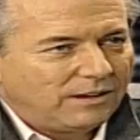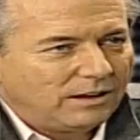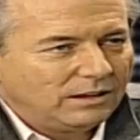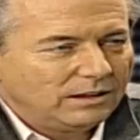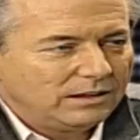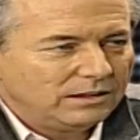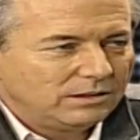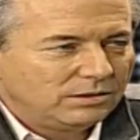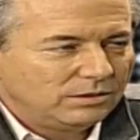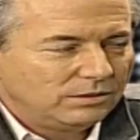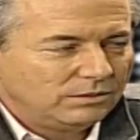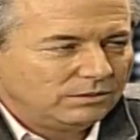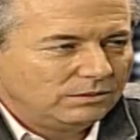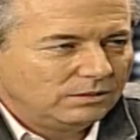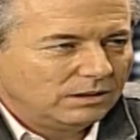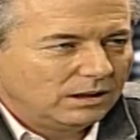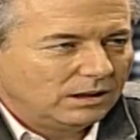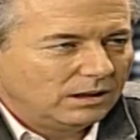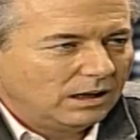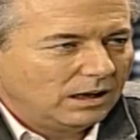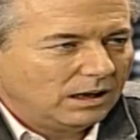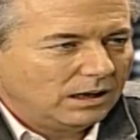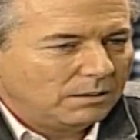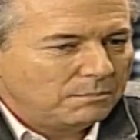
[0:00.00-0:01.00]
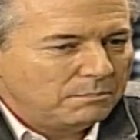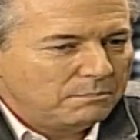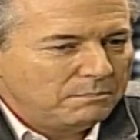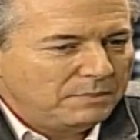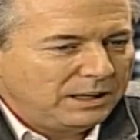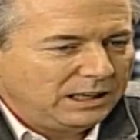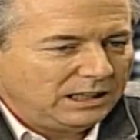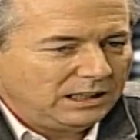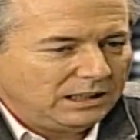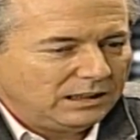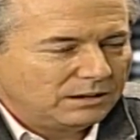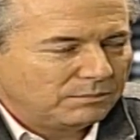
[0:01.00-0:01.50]
fall into uh,
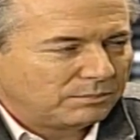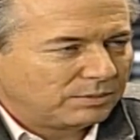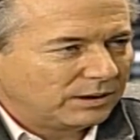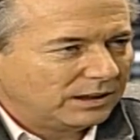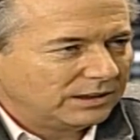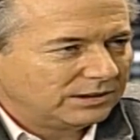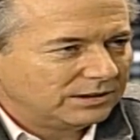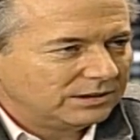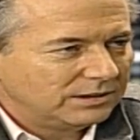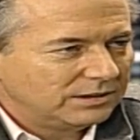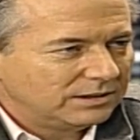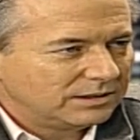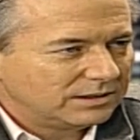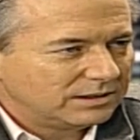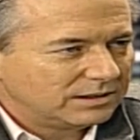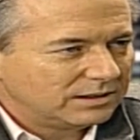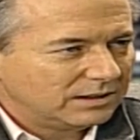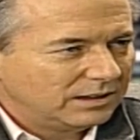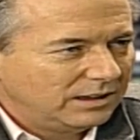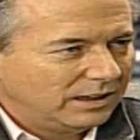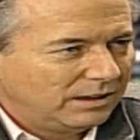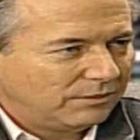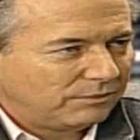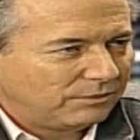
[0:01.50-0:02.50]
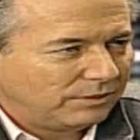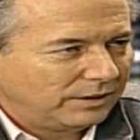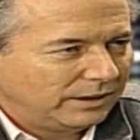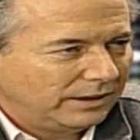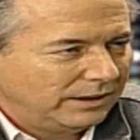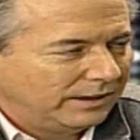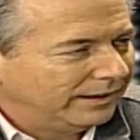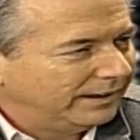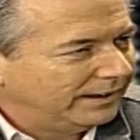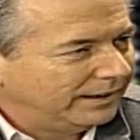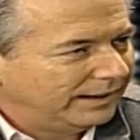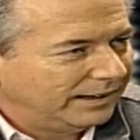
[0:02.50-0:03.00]
many depressions every
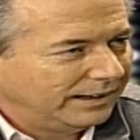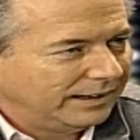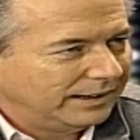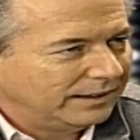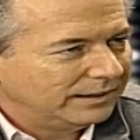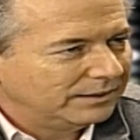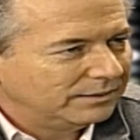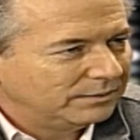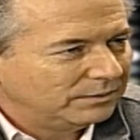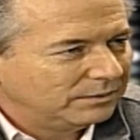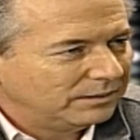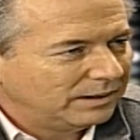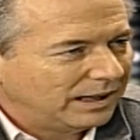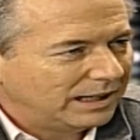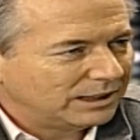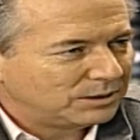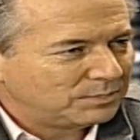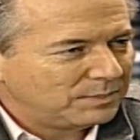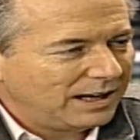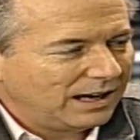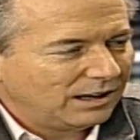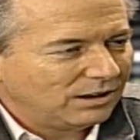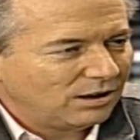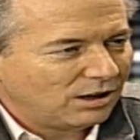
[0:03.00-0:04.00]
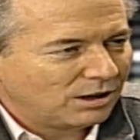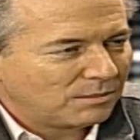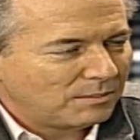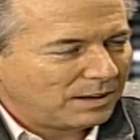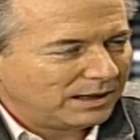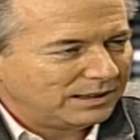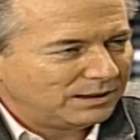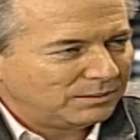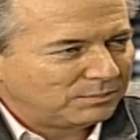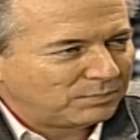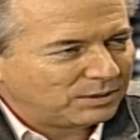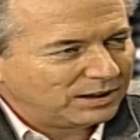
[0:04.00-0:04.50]
day. Ask me how long
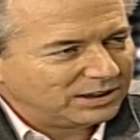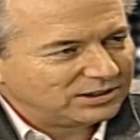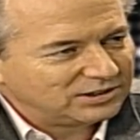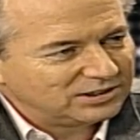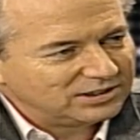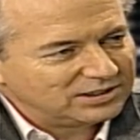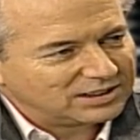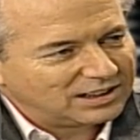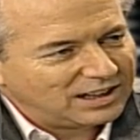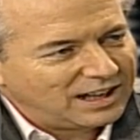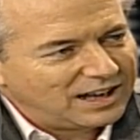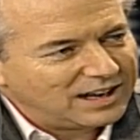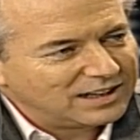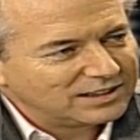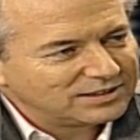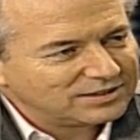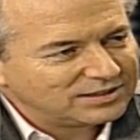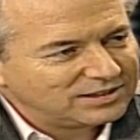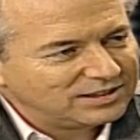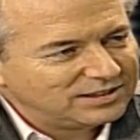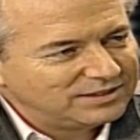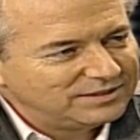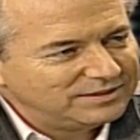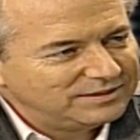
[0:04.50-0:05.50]
my depressions last.